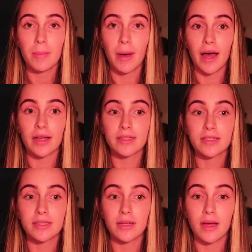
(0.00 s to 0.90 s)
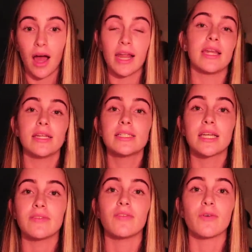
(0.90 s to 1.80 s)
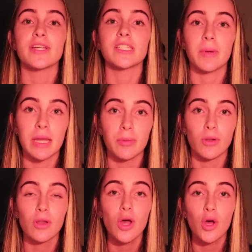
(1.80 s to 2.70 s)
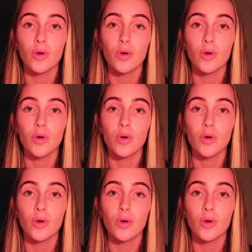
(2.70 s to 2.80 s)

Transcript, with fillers: but I need to give a voice to people